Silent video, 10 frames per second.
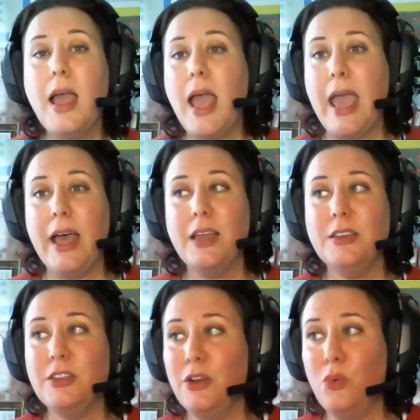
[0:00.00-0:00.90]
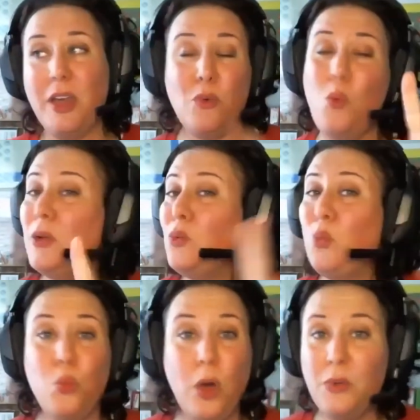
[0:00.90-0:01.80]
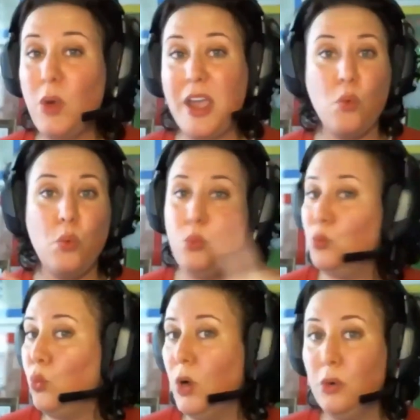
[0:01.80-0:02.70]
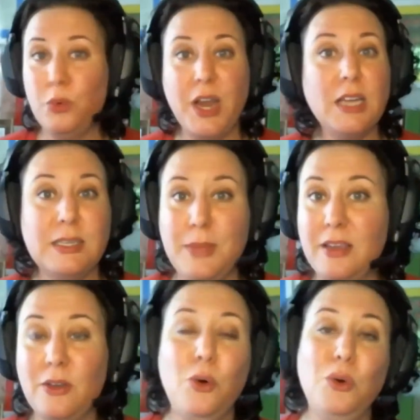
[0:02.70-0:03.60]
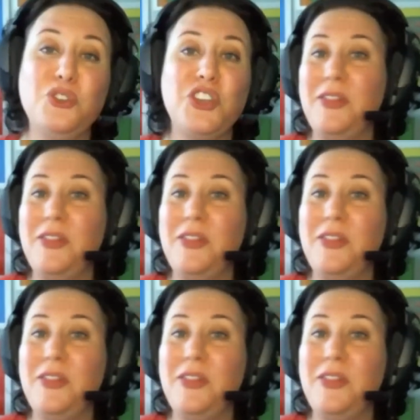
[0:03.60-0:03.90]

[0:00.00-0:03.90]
And, you know, like one, one way, whoa, not to make a Kolsch.